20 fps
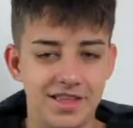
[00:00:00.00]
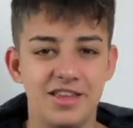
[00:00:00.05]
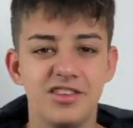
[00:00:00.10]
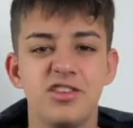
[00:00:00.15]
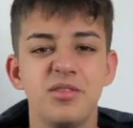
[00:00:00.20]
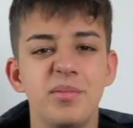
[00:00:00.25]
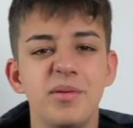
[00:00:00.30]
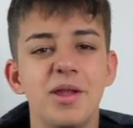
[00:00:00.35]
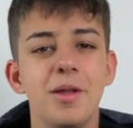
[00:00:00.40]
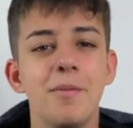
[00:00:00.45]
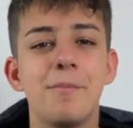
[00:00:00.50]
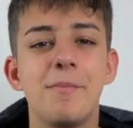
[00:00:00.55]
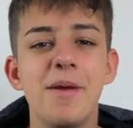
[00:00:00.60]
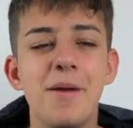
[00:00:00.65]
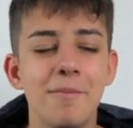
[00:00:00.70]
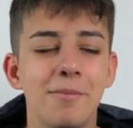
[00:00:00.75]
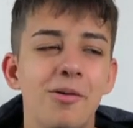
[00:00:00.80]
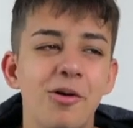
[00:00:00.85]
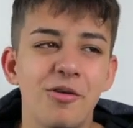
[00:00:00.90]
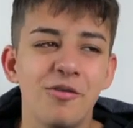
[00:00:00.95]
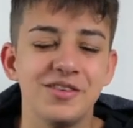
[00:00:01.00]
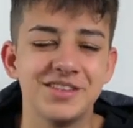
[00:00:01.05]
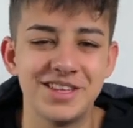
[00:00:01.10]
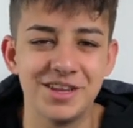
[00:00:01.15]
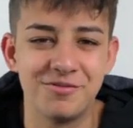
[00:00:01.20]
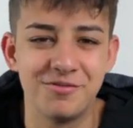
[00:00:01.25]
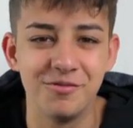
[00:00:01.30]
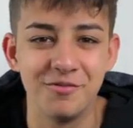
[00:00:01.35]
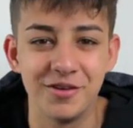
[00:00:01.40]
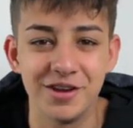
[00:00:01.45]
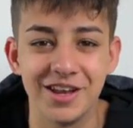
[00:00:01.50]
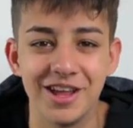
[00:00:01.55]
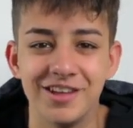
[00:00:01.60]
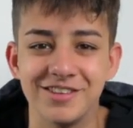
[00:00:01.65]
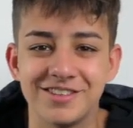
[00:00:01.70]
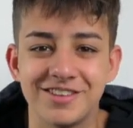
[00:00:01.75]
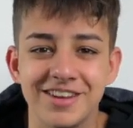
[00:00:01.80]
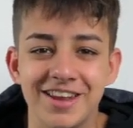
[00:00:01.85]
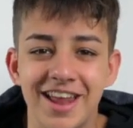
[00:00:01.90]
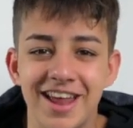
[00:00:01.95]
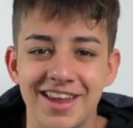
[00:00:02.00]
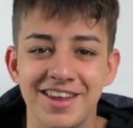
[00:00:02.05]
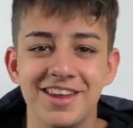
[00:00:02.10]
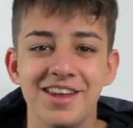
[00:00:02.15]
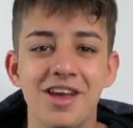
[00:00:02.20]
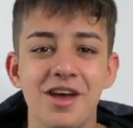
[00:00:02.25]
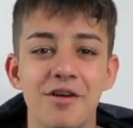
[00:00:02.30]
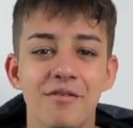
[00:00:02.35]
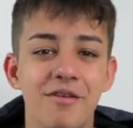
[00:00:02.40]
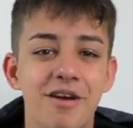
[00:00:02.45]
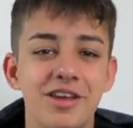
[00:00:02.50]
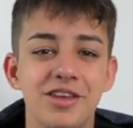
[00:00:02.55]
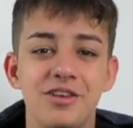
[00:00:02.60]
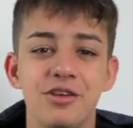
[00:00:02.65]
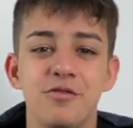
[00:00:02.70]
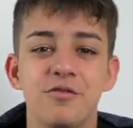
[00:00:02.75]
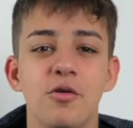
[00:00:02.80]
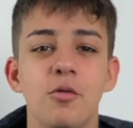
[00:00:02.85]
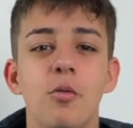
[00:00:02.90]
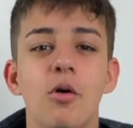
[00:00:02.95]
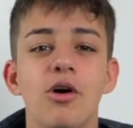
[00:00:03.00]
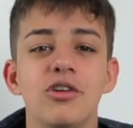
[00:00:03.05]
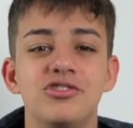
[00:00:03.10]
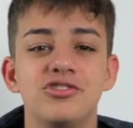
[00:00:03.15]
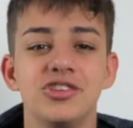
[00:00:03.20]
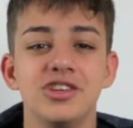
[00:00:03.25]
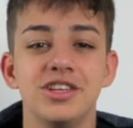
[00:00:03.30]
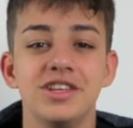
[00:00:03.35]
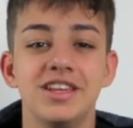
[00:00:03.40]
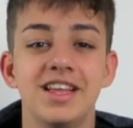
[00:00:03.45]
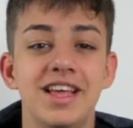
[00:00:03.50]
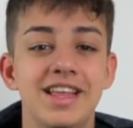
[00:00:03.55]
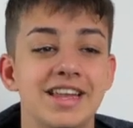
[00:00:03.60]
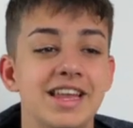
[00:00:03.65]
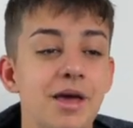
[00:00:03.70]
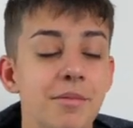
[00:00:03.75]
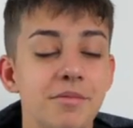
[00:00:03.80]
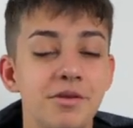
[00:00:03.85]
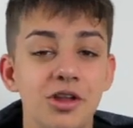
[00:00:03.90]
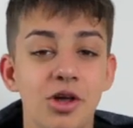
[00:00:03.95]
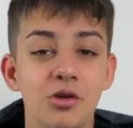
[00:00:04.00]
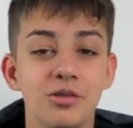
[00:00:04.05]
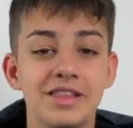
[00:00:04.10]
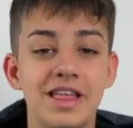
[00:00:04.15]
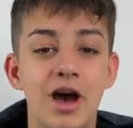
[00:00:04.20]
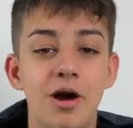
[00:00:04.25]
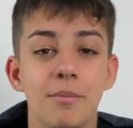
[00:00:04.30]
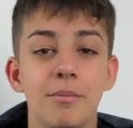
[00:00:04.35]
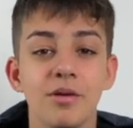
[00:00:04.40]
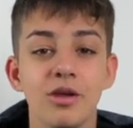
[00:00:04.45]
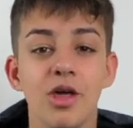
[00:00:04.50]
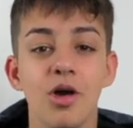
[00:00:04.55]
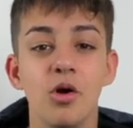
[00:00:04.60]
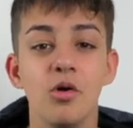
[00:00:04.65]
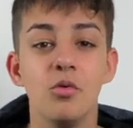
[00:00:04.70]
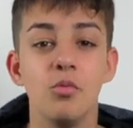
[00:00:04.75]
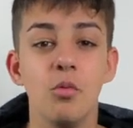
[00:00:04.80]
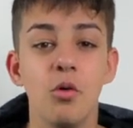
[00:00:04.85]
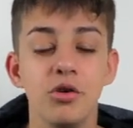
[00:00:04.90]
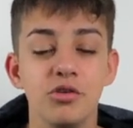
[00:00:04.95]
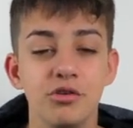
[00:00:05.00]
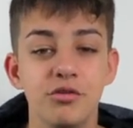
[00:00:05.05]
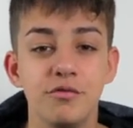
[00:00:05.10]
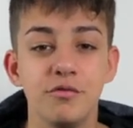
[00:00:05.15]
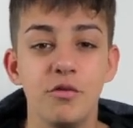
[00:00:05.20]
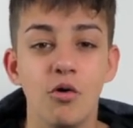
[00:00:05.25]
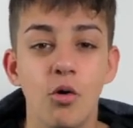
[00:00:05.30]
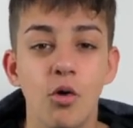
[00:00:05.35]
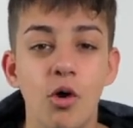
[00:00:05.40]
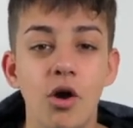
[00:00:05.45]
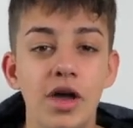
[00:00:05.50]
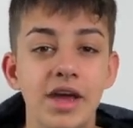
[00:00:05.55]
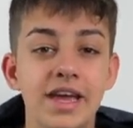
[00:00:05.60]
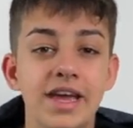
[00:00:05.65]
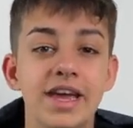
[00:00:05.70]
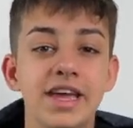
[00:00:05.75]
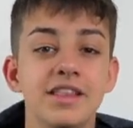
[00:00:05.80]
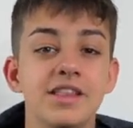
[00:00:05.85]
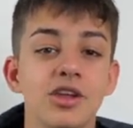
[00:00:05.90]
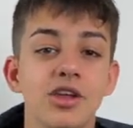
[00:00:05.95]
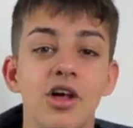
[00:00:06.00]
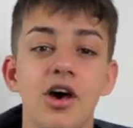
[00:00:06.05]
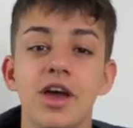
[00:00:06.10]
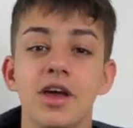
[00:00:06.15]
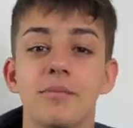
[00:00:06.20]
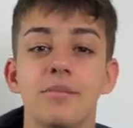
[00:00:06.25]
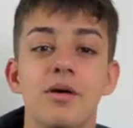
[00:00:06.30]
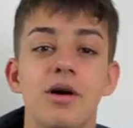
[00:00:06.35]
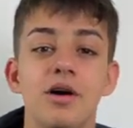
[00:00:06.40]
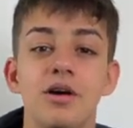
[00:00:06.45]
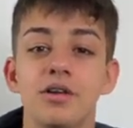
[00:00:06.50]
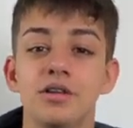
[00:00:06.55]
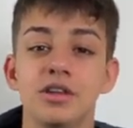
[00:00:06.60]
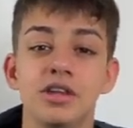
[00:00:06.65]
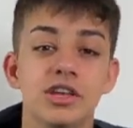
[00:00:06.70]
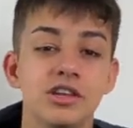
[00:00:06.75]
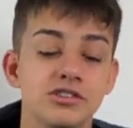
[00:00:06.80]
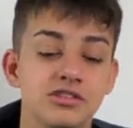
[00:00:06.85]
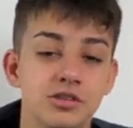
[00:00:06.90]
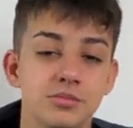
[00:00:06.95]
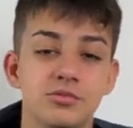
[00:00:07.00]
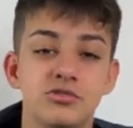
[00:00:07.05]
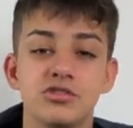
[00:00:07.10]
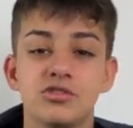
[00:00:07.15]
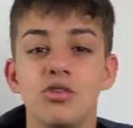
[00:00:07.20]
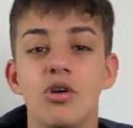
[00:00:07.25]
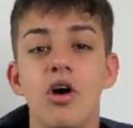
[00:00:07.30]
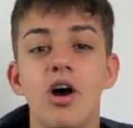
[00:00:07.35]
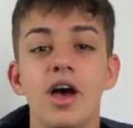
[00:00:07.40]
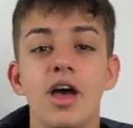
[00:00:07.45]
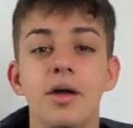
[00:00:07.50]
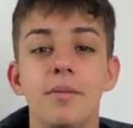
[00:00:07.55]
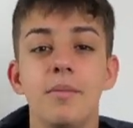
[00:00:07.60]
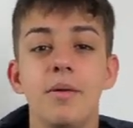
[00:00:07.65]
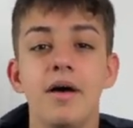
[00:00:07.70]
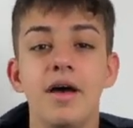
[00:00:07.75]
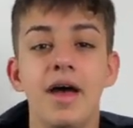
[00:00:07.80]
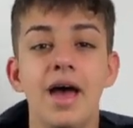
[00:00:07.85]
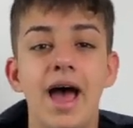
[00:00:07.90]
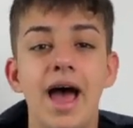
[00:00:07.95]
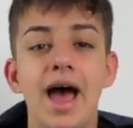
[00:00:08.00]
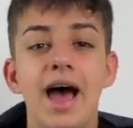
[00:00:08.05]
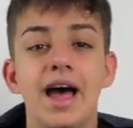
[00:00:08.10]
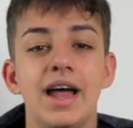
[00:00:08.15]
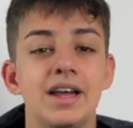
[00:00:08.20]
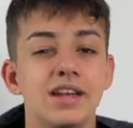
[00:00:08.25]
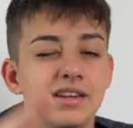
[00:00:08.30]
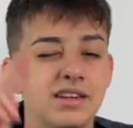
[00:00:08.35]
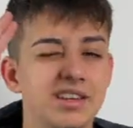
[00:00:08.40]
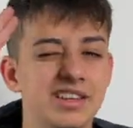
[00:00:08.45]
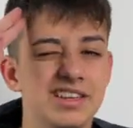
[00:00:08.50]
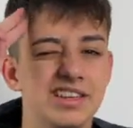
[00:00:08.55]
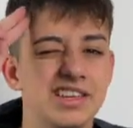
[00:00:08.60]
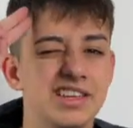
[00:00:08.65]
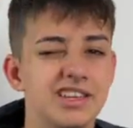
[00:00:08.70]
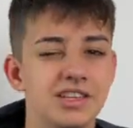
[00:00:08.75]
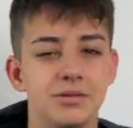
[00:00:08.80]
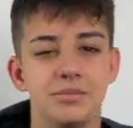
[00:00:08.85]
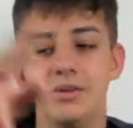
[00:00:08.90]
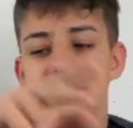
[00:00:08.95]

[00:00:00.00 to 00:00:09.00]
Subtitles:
This has been a bit more of a different video today. Thank you for watching. Let me know down below what you thought. Hit the like button, subscribe, and in a